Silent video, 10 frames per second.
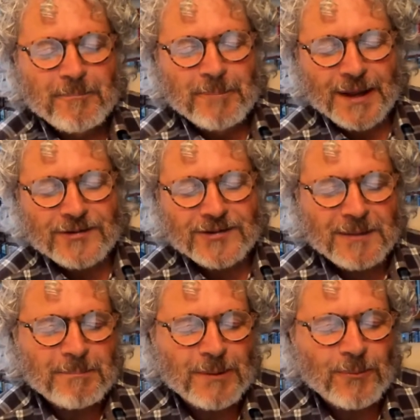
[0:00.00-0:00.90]
But
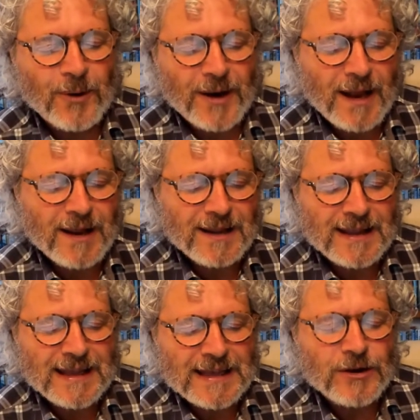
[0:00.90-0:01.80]
but what I
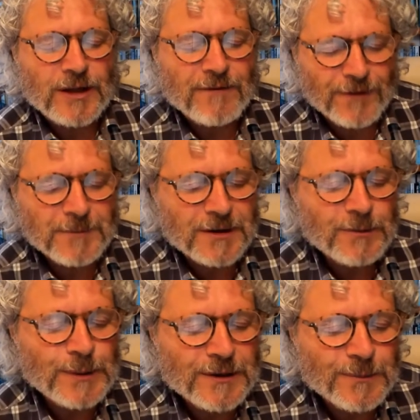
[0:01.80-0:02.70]
you know, if I'm going
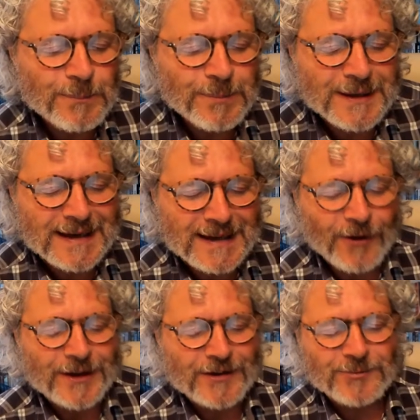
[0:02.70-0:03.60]
to be completely
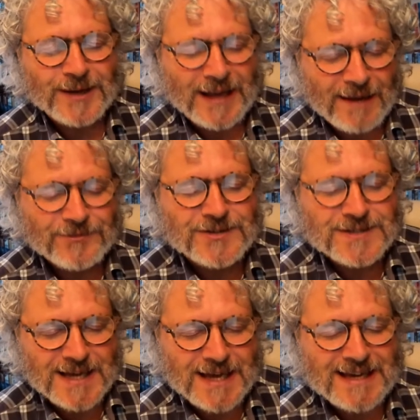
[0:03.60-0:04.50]
honest, what I have to
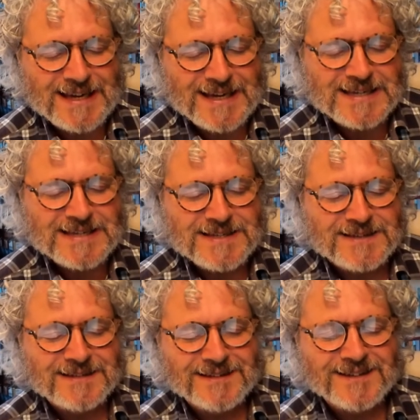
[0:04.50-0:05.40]
say is
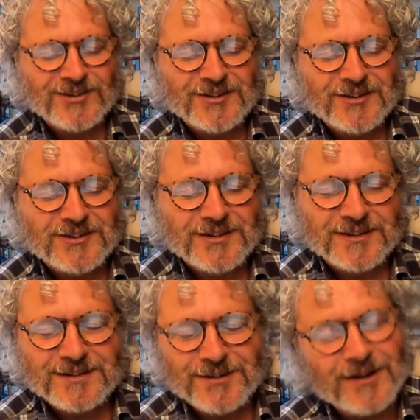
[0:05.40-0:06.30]
that that that, that
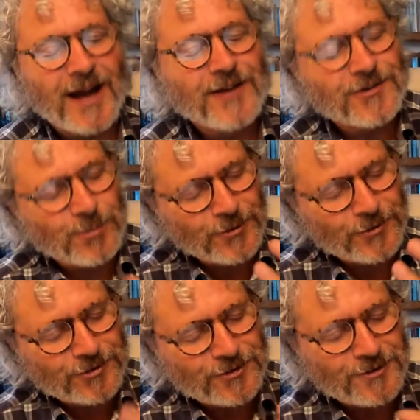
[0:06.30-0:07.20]
you know, I just
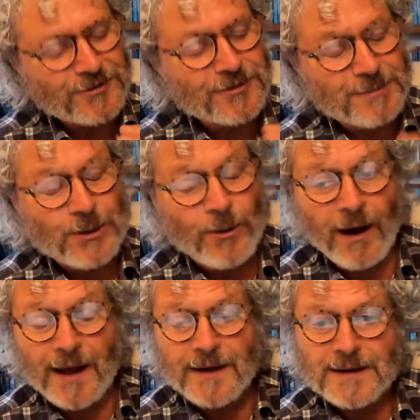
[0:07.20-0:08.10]
want to to be
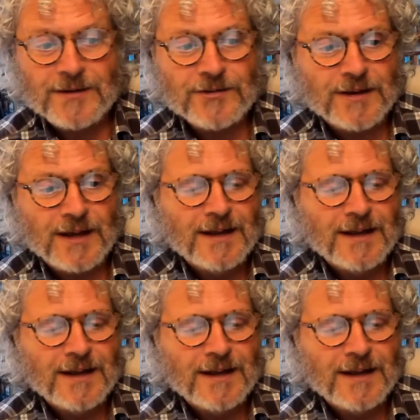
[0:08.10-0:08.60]
quiet and to